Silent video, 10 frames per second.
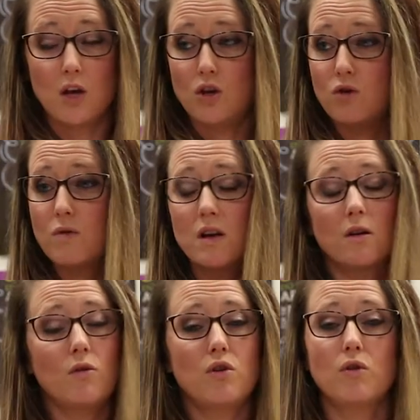You can
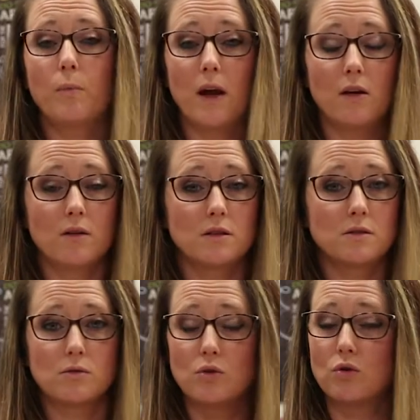go to your
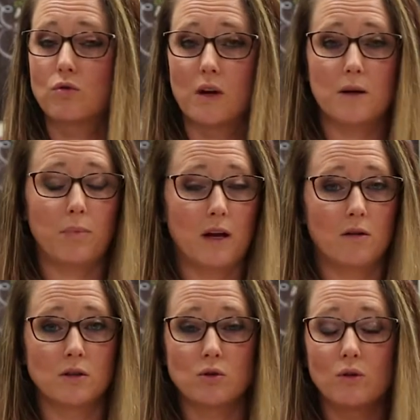parents or your
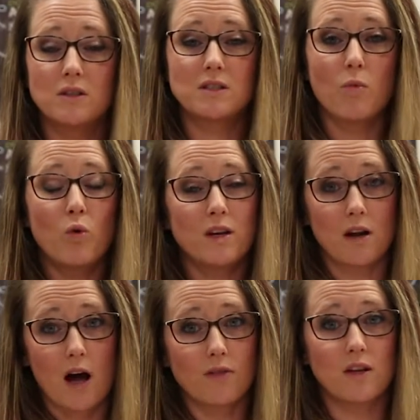grandparents or someone
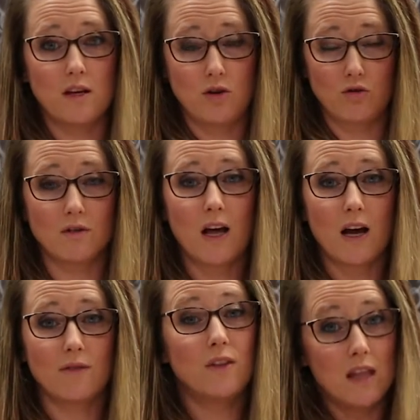godly in your
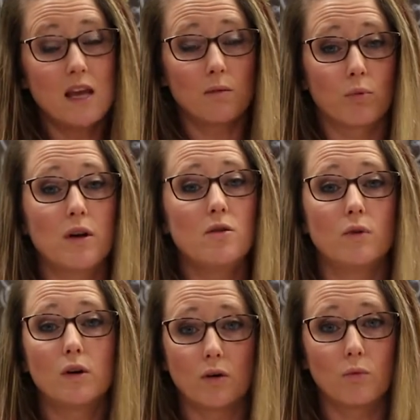life and they can bring
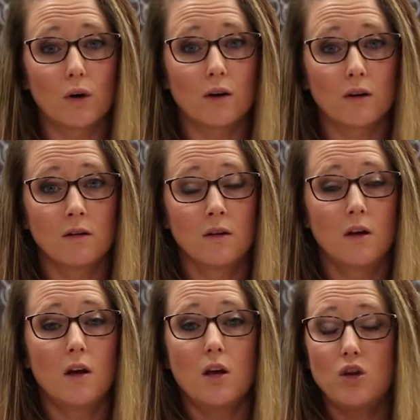you a good word.
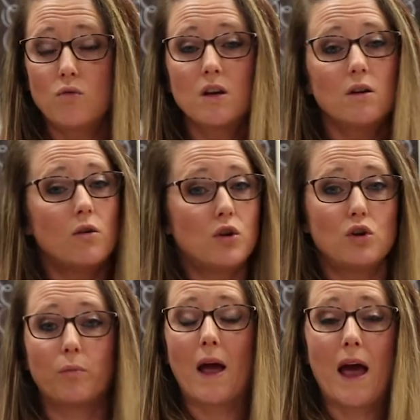You can go to
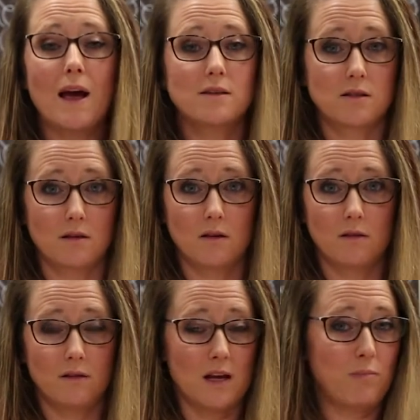your
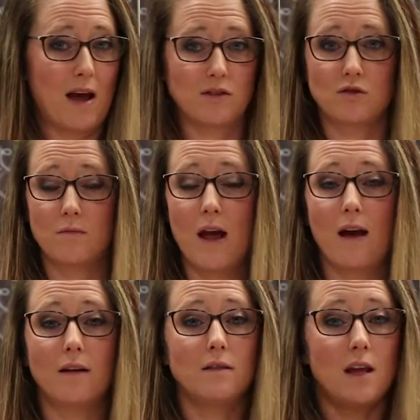pastor, like Pastor
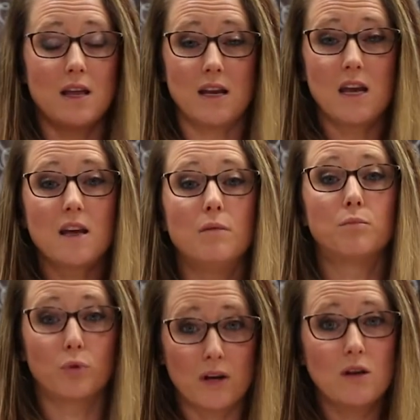Matt, and he can
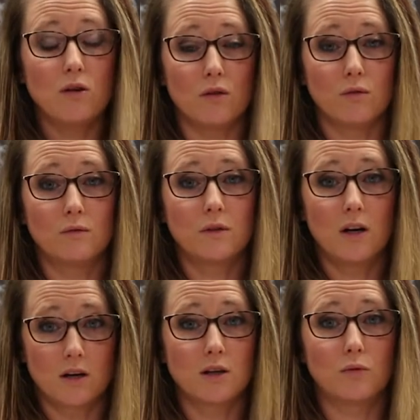bring you
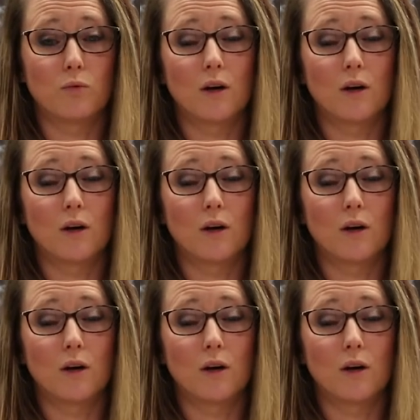a good